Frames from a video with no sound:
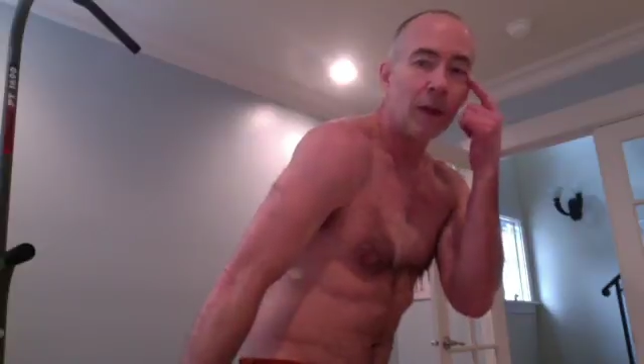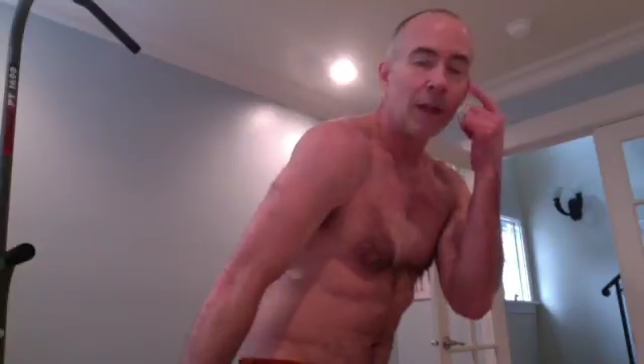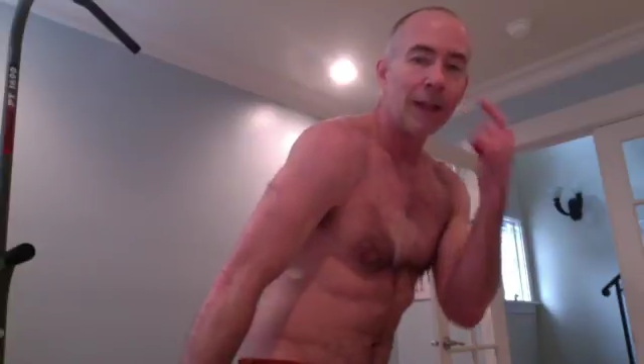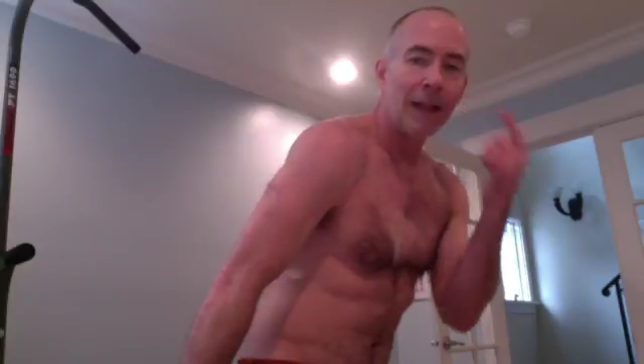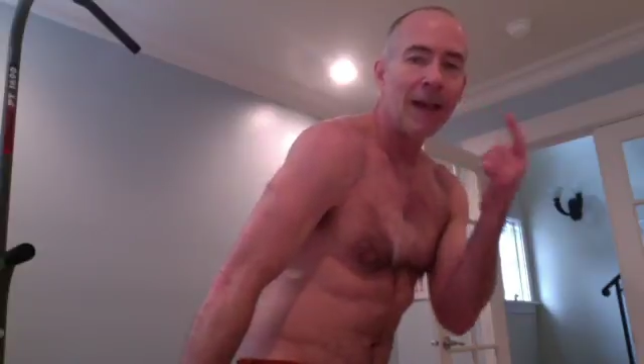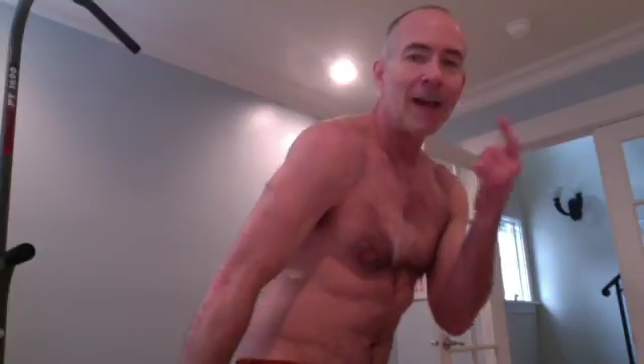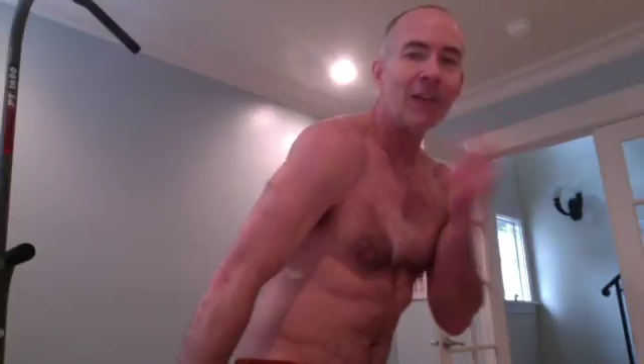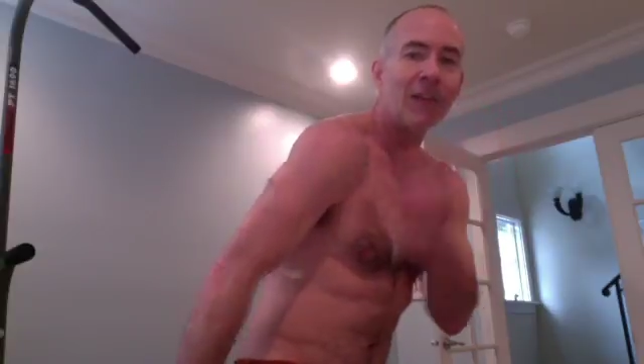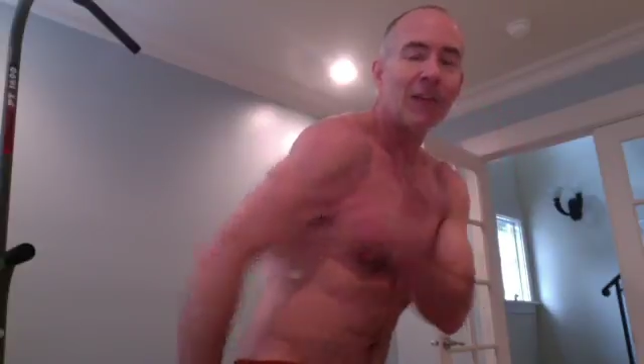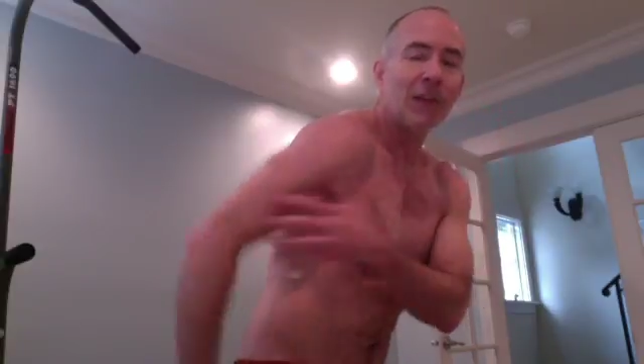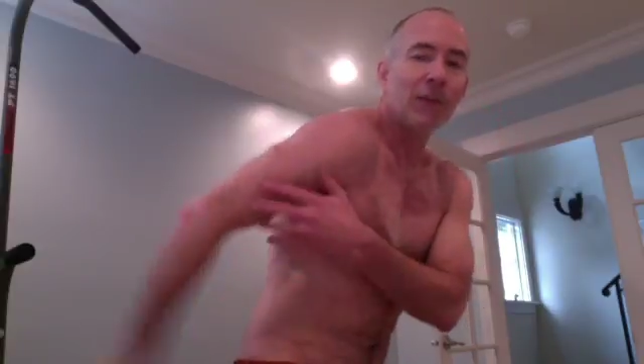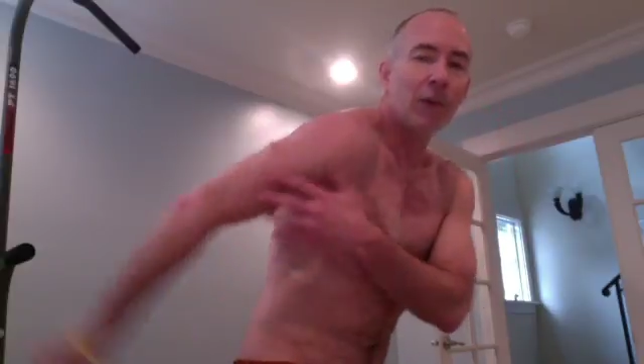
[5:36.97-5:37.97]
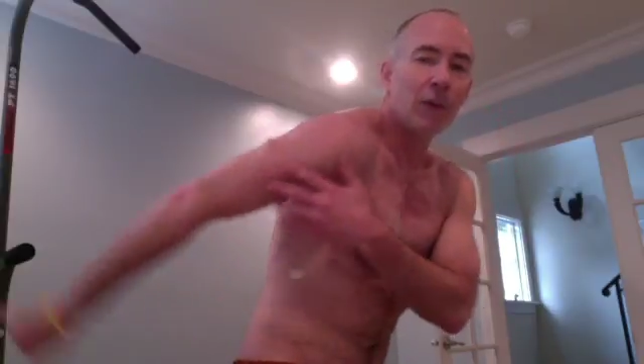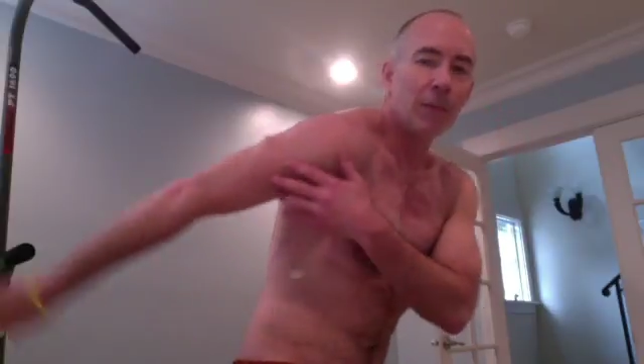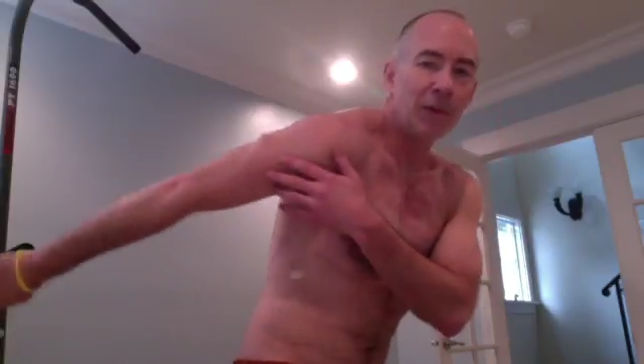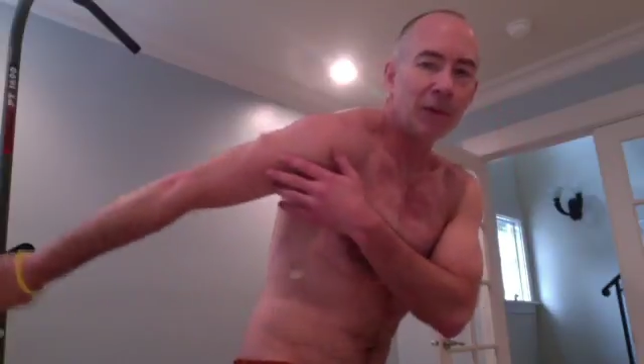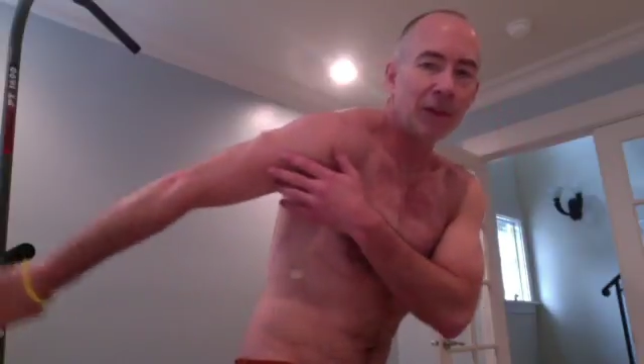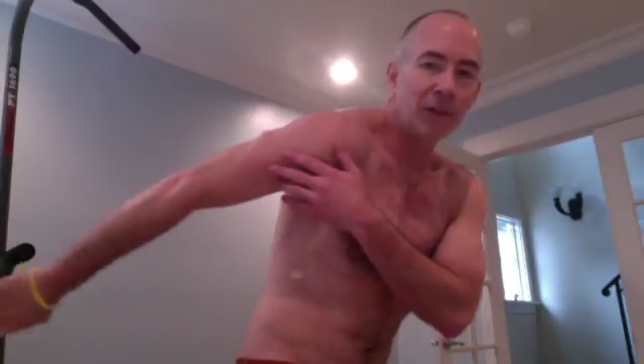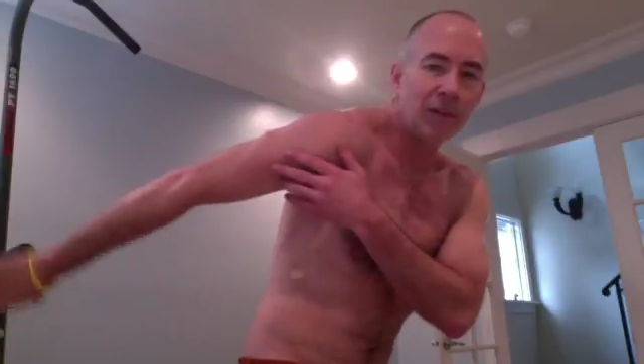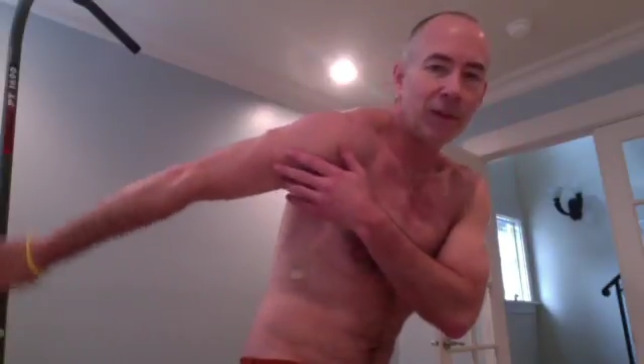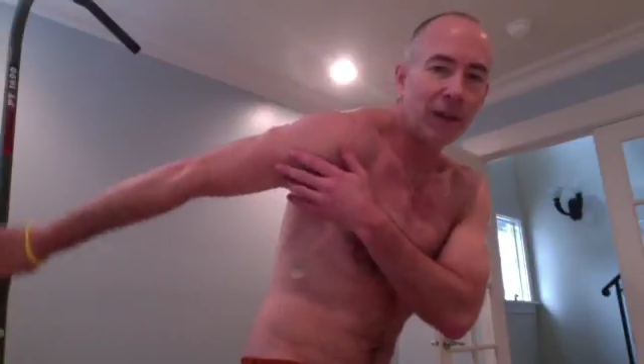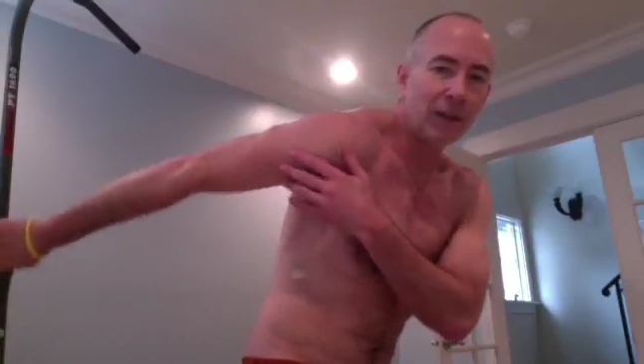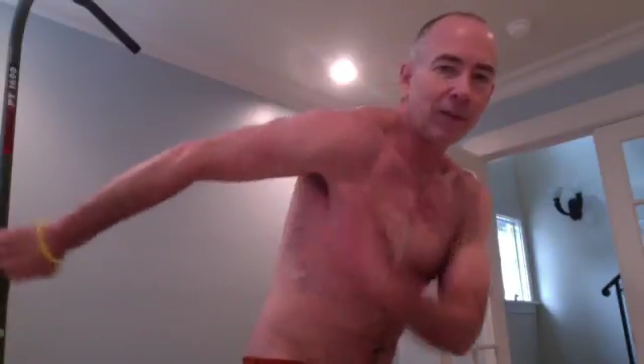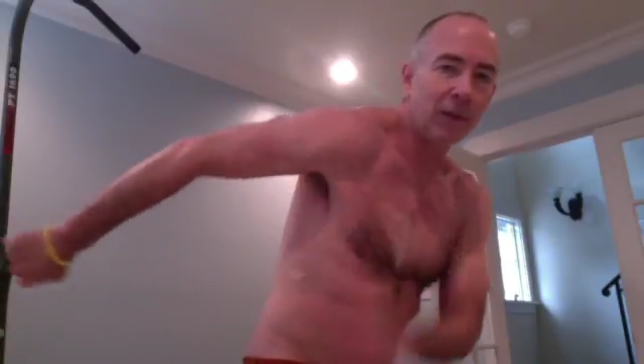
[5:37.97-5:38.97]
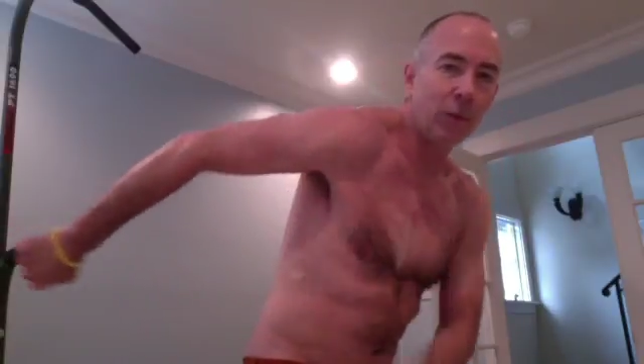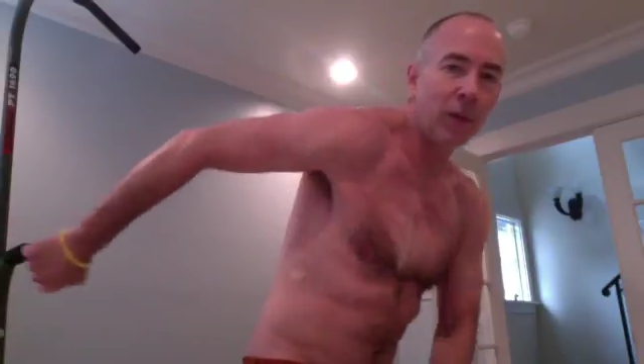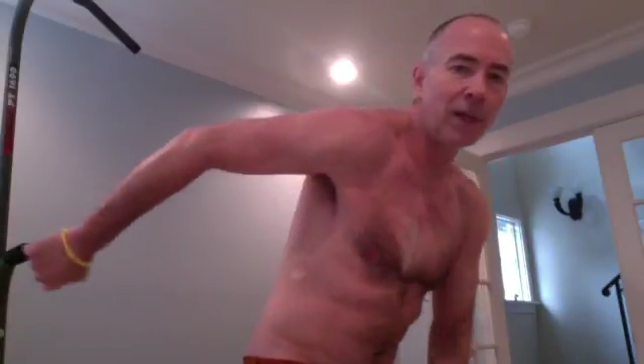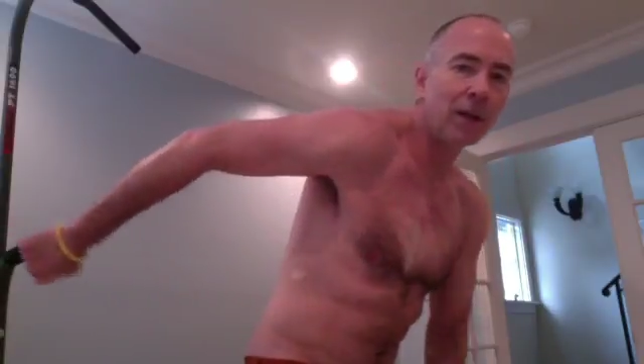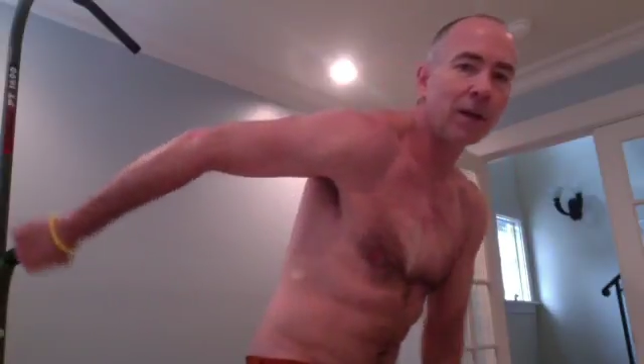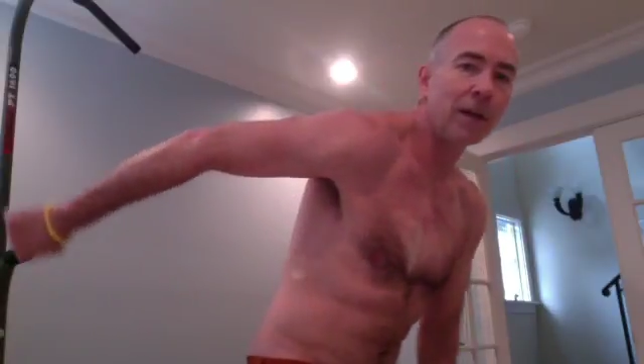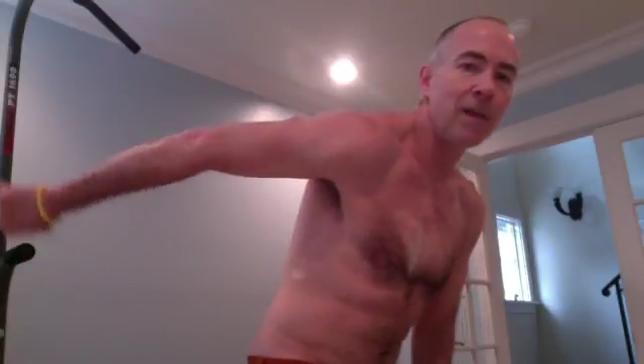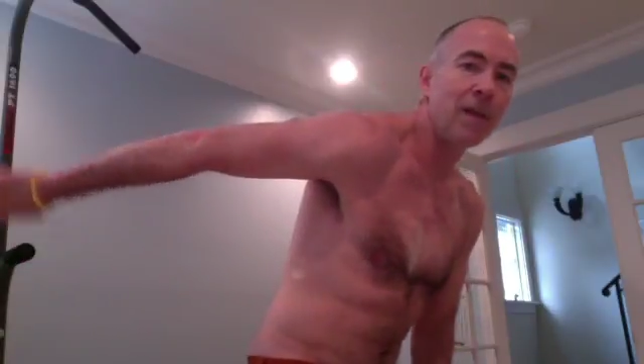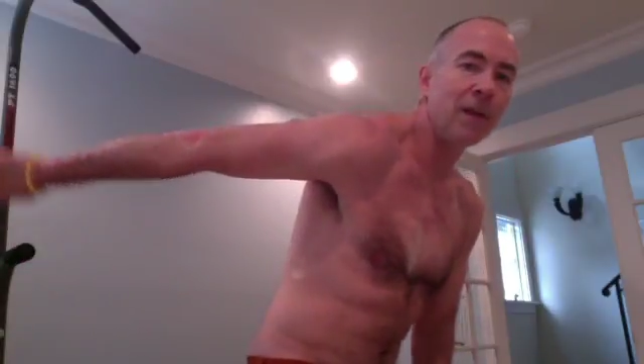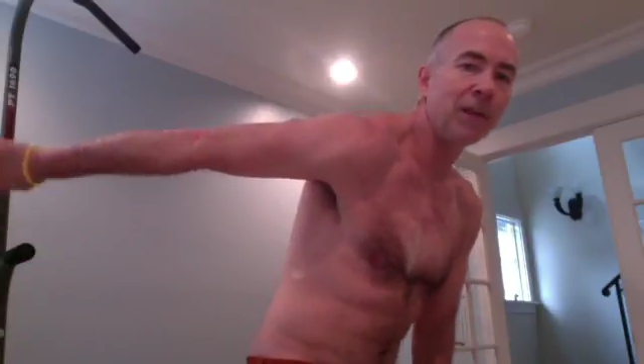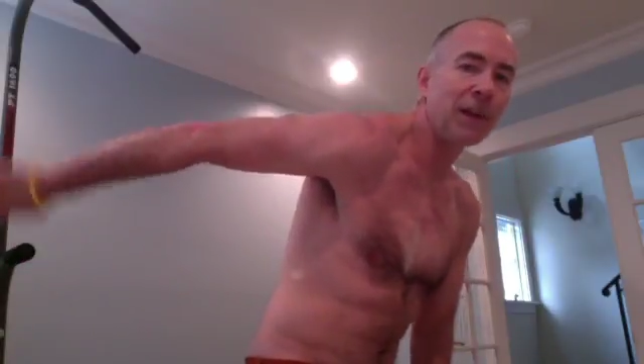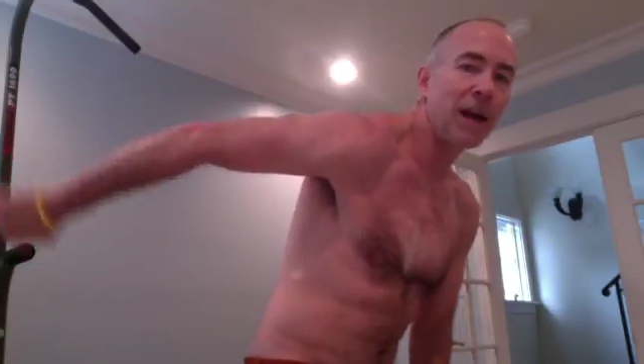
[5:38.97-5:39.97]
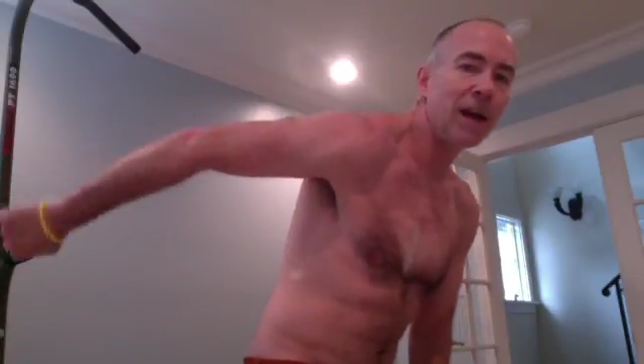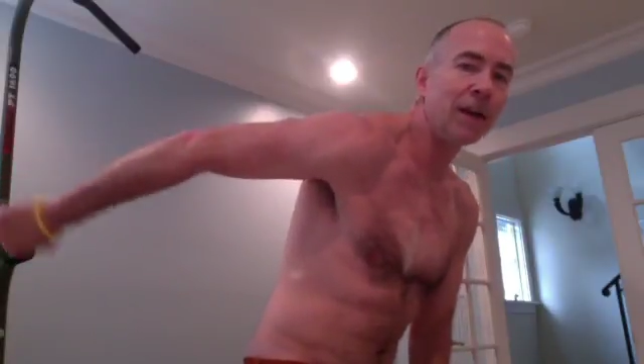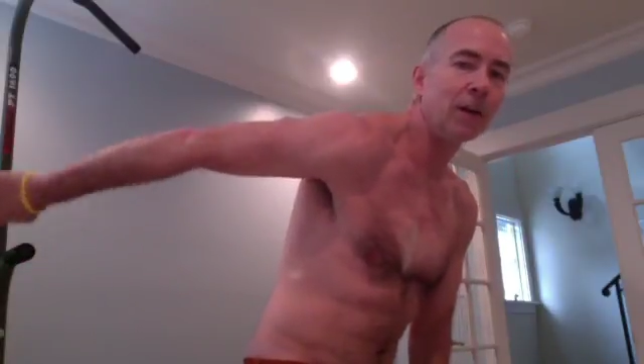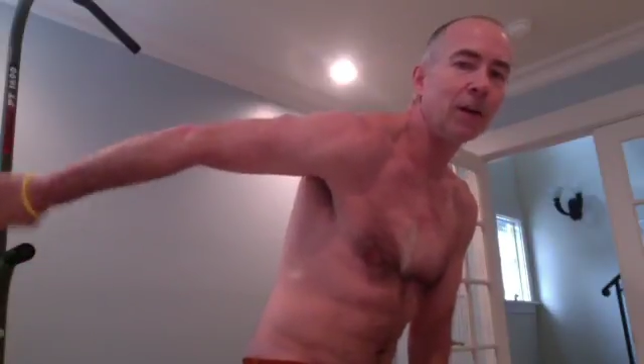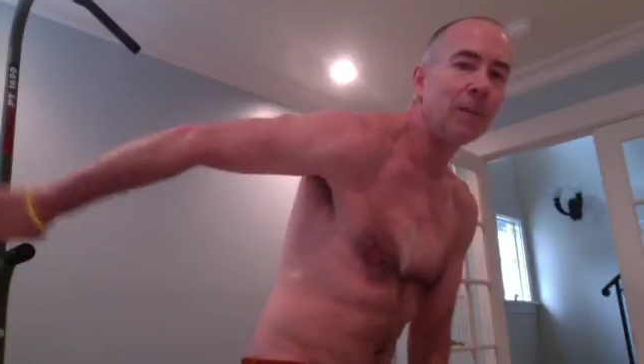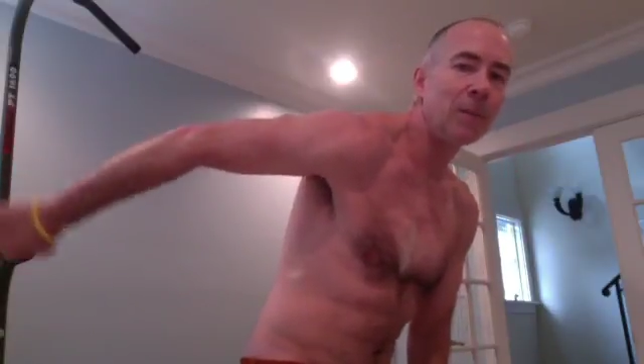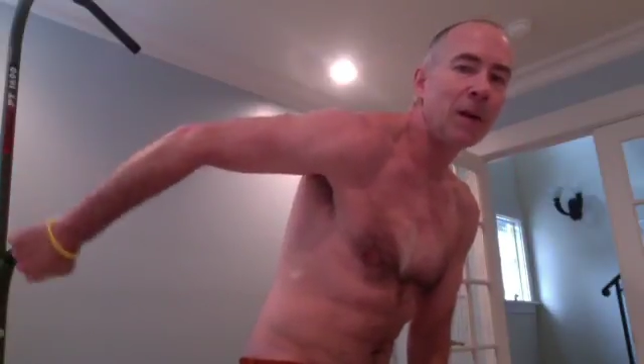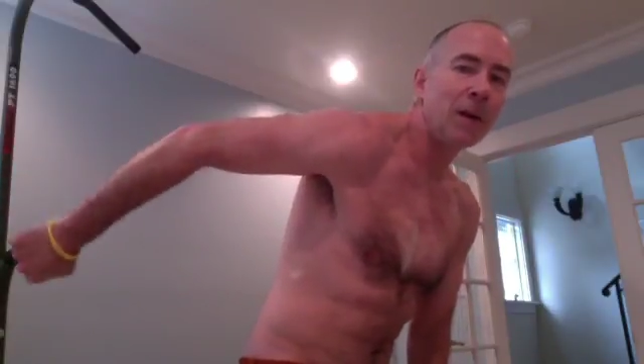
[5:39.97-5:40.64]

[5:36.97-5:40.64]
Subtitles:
less, and so the muscle is effectively weaker in this angle,